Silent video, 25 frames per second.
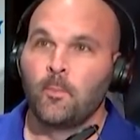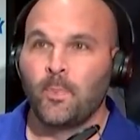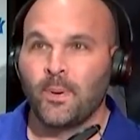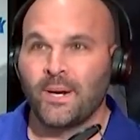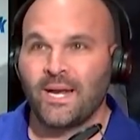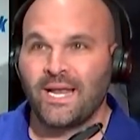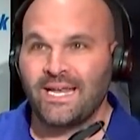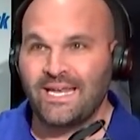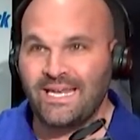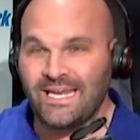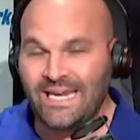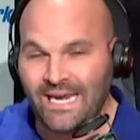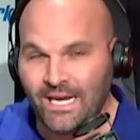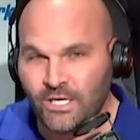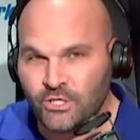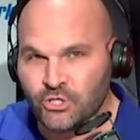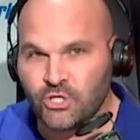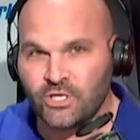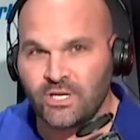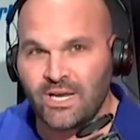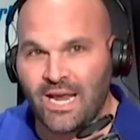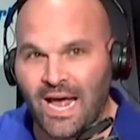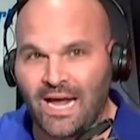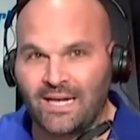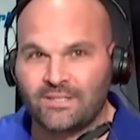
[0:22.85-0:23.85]
but I need
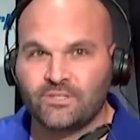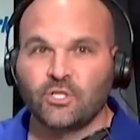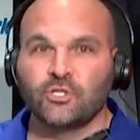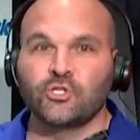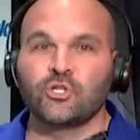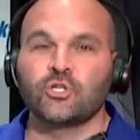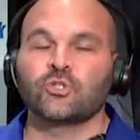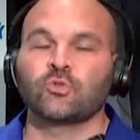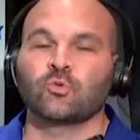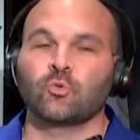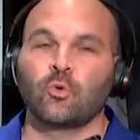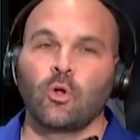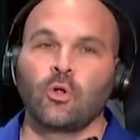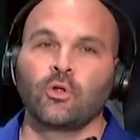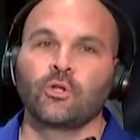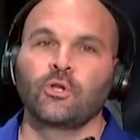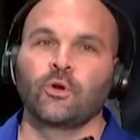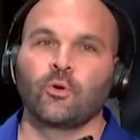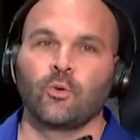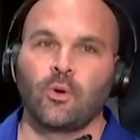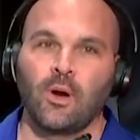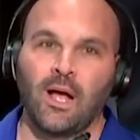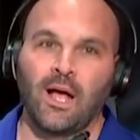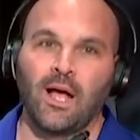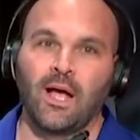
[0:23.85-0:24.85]
you not to just roll
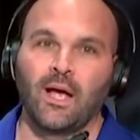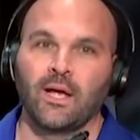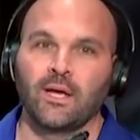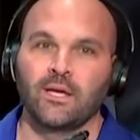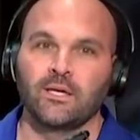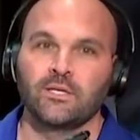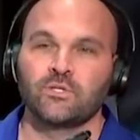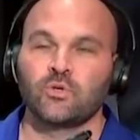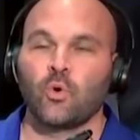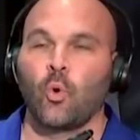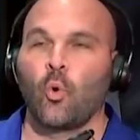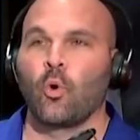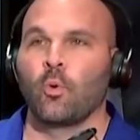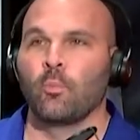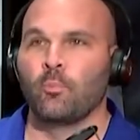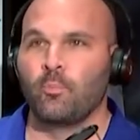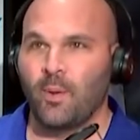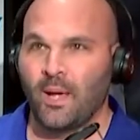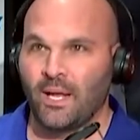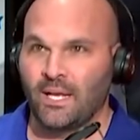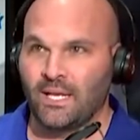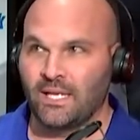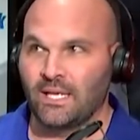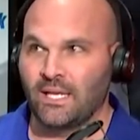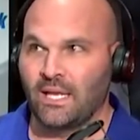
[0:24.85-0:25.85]
your eyes or
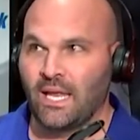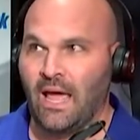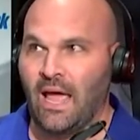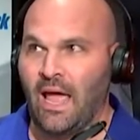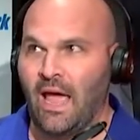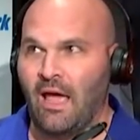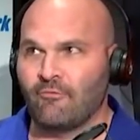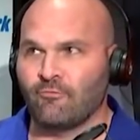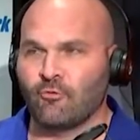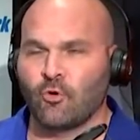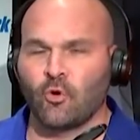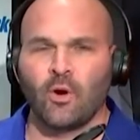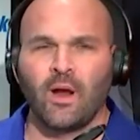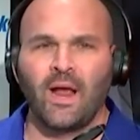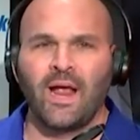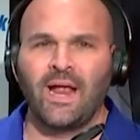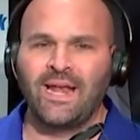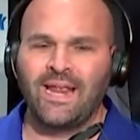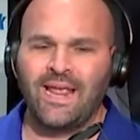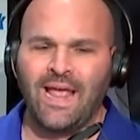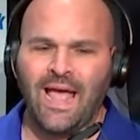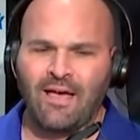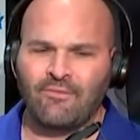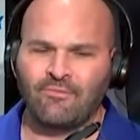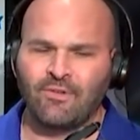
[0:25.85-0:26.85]
belly laugh or
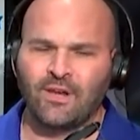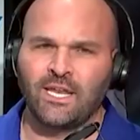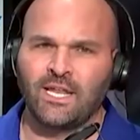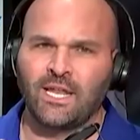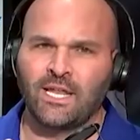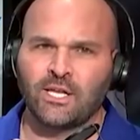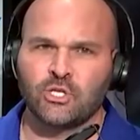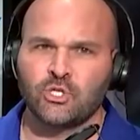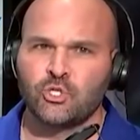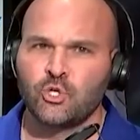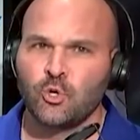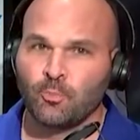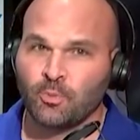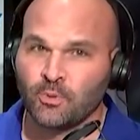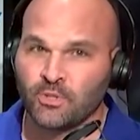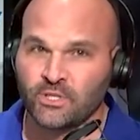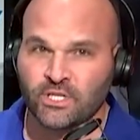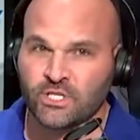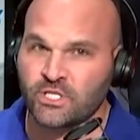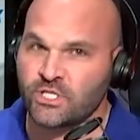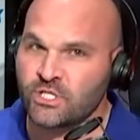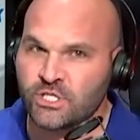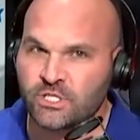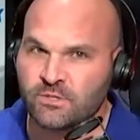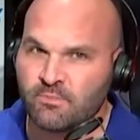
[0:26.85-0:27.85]
any have any like super
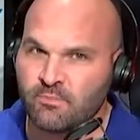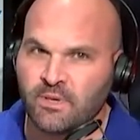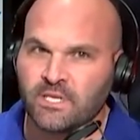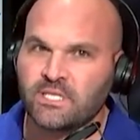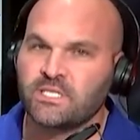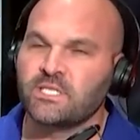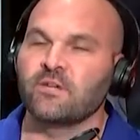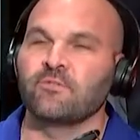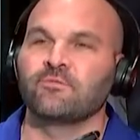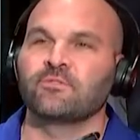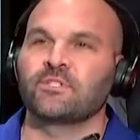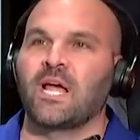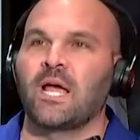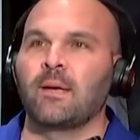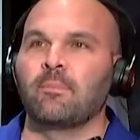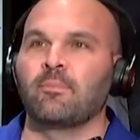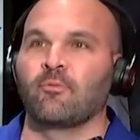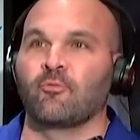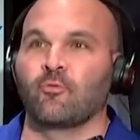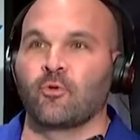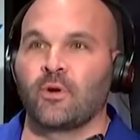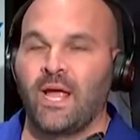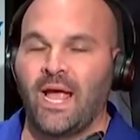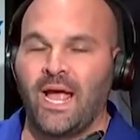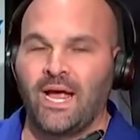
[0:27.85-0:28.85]
dismissive type
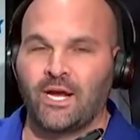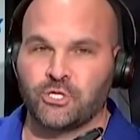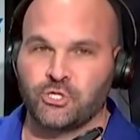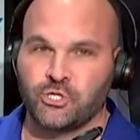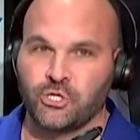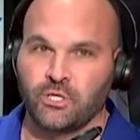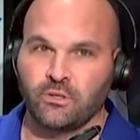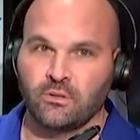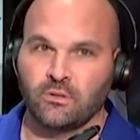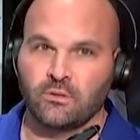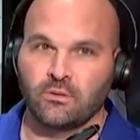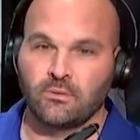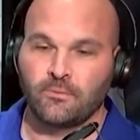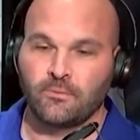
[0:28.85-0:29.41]
of reaction.